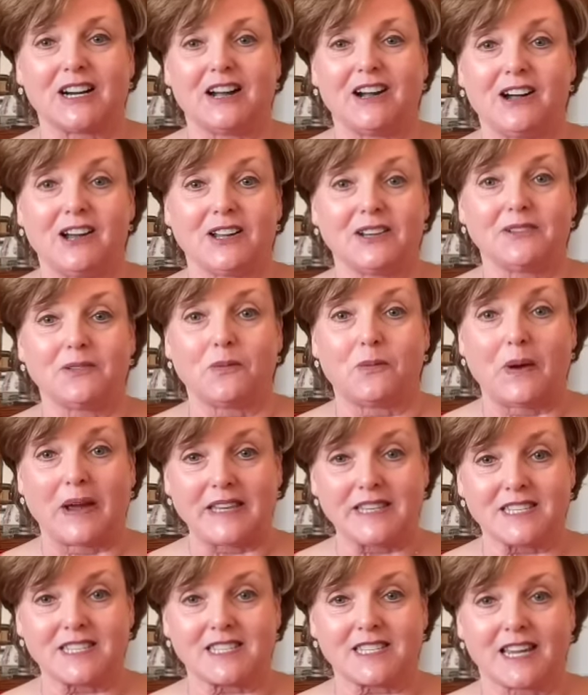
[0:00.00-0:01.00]
on
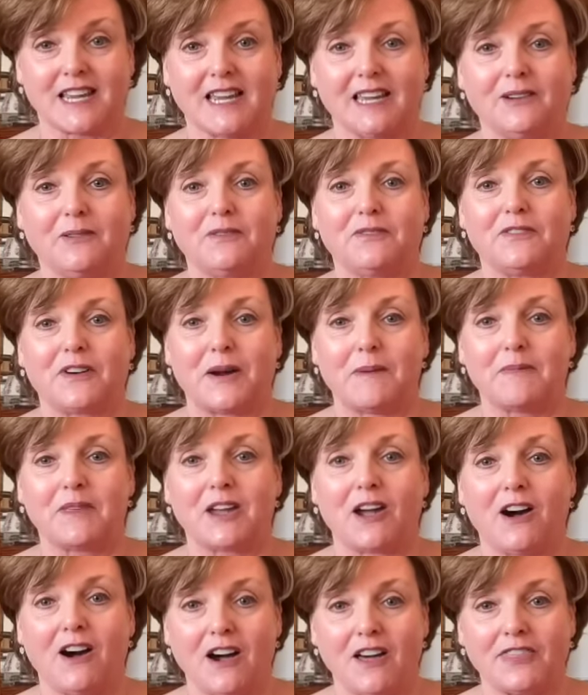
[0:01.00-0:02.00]
Wednesday from the
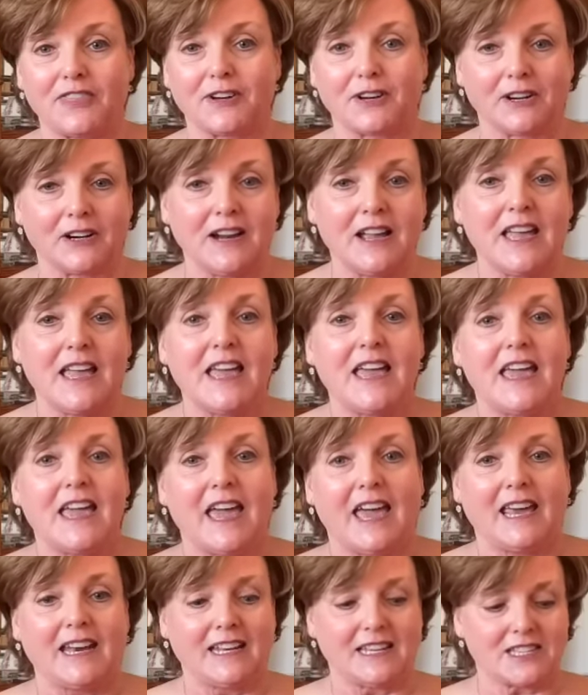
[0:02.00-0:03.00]
author,
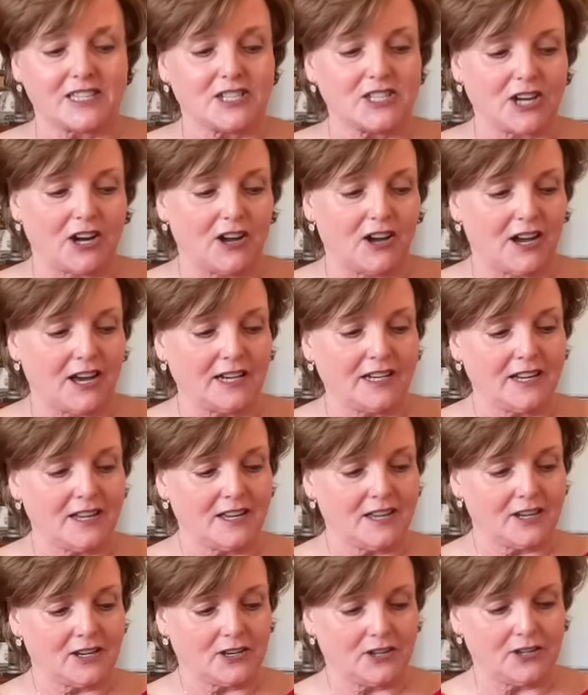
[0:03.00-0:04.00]
and it's Dawn
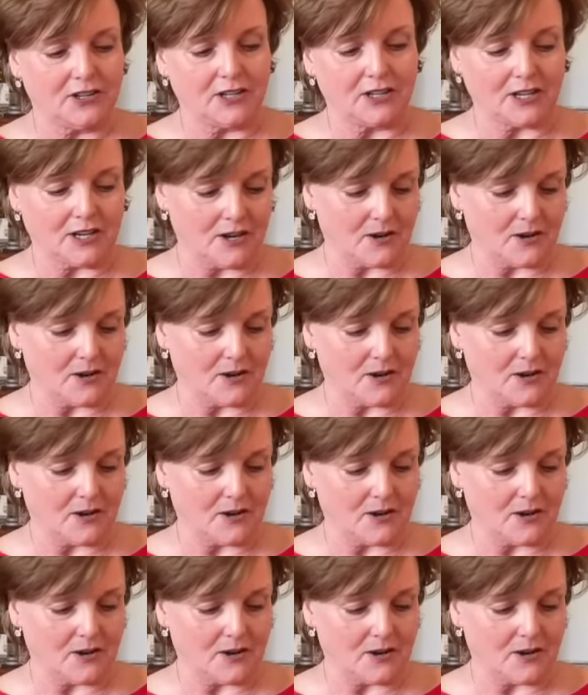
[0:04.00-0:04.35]
Cook